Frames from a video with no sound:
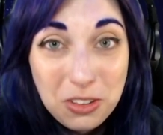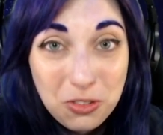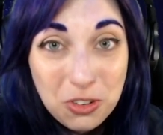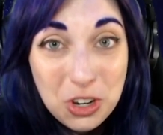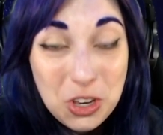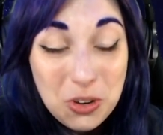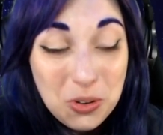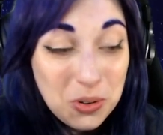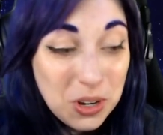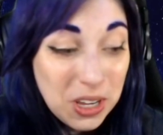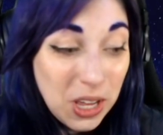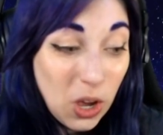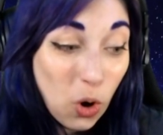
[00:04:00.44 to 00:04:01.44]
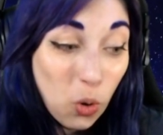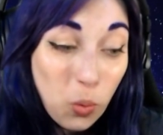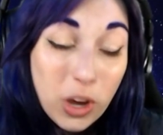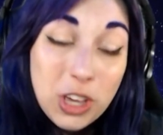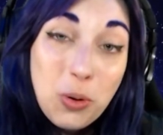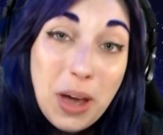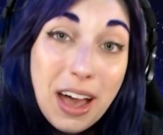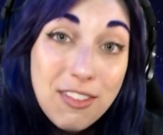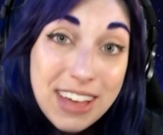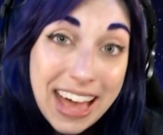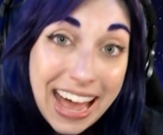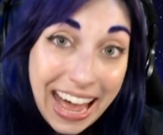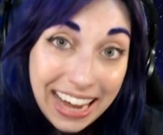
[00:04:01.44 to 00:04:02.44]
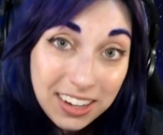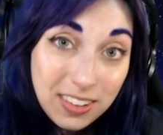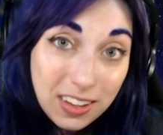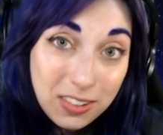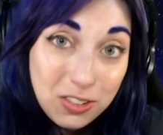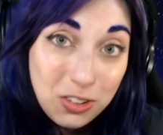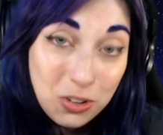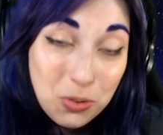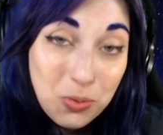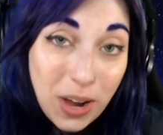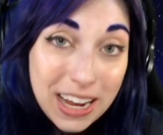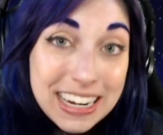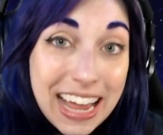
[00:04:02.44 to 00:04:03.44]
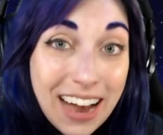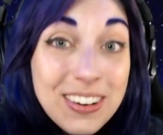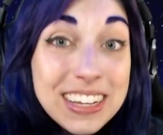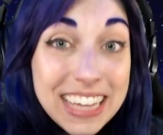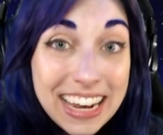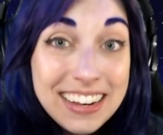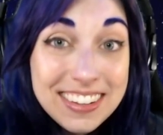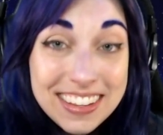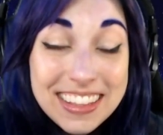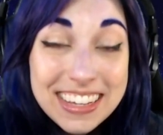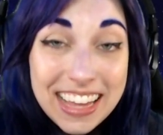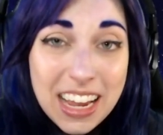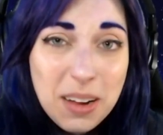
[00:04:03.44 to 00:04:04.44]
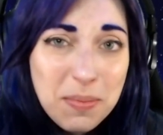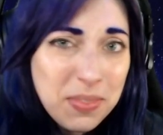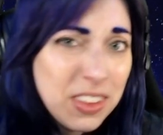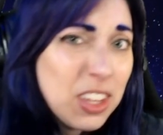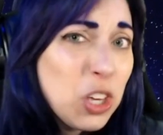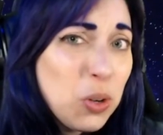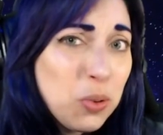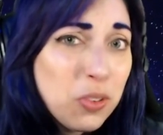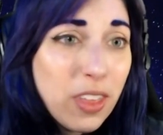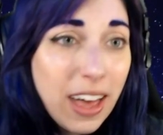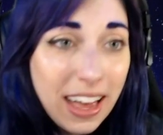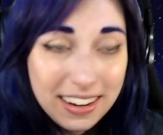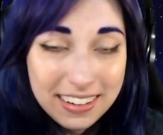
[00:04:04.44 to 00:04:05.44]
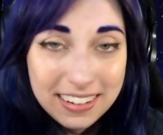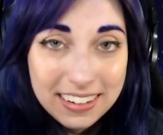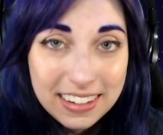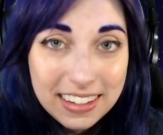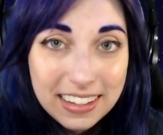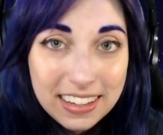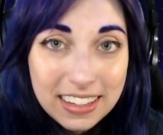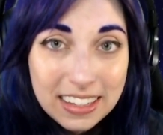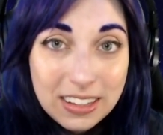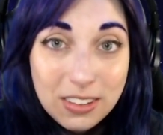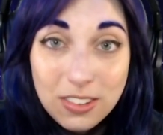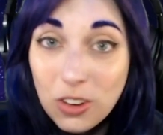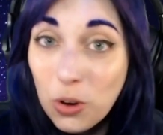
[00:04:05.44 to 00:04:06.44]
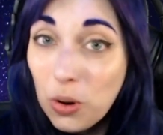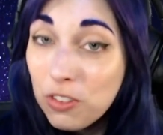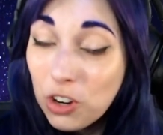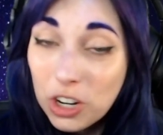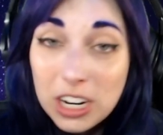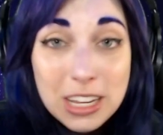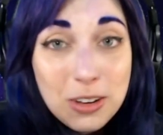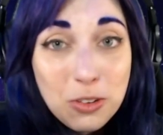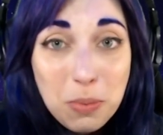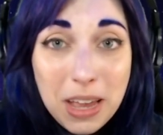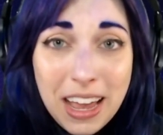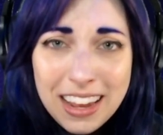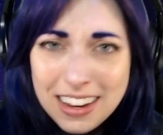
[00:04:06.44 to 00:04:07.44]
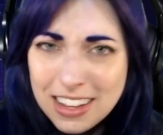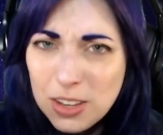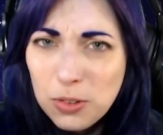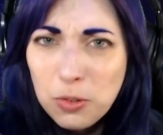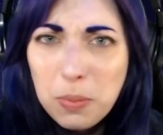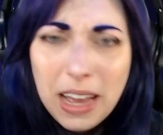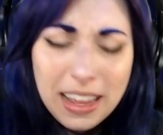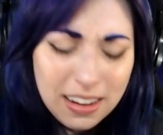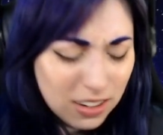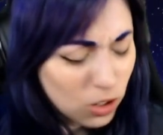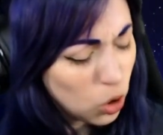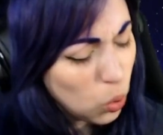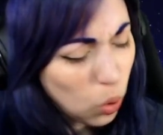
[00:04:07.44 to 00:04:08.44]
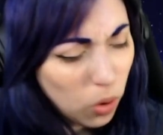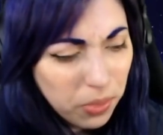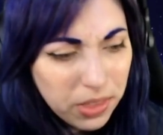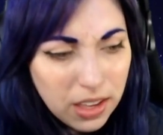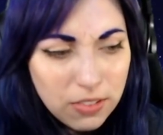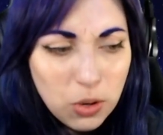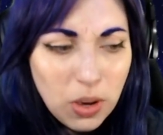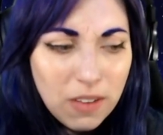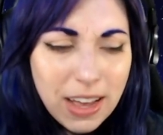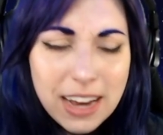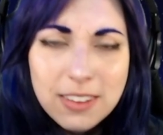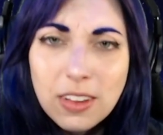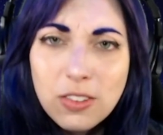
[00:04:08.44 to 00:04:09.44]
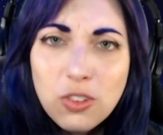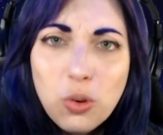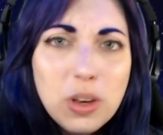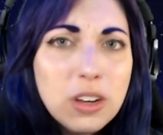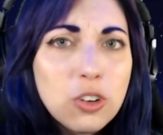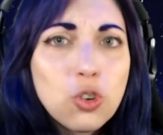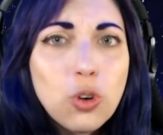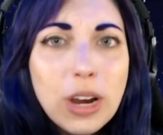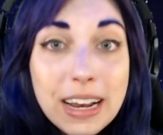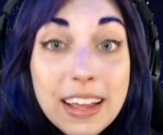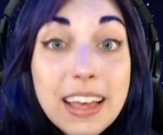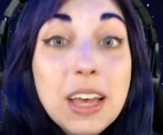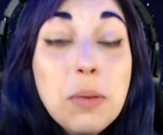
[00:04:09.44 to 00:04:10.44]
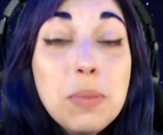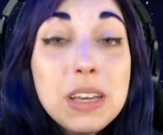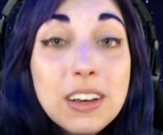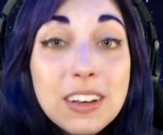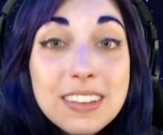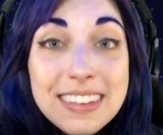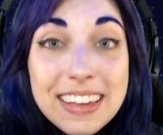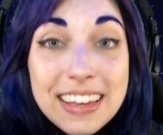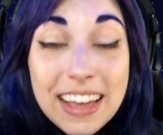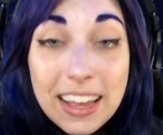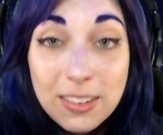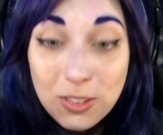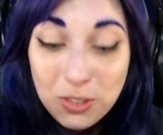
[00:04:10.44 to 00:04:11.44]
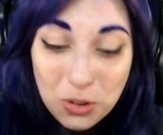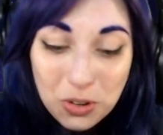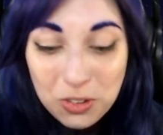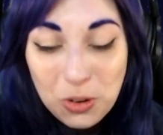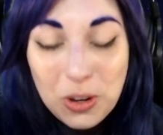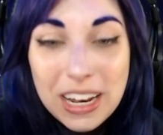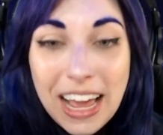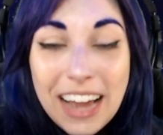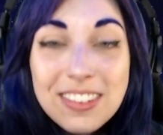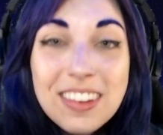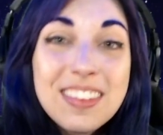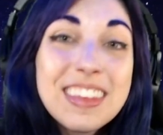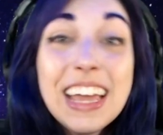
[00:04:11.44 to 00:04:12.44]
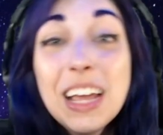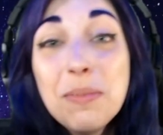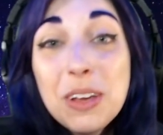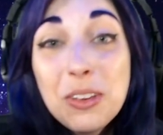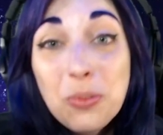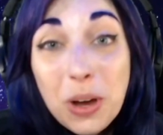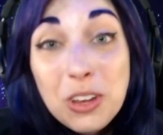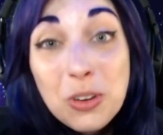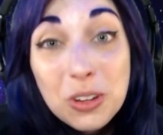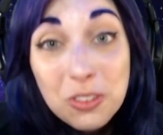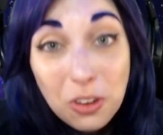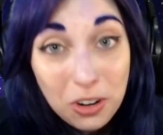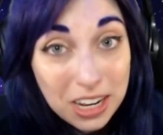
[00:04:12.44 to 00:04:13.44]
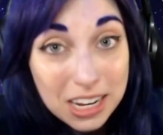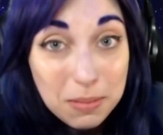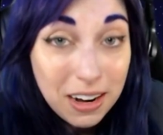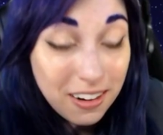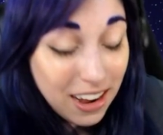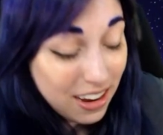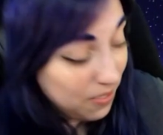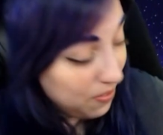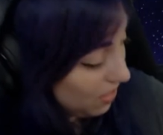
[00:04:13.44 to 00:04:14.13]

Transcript: for you, or what you have access to right now to get into the game, use that. So if you're going to use pad, use pad. Cool. If you have access to it, great. Because as soon as you can access the game is when you can start getting better at it.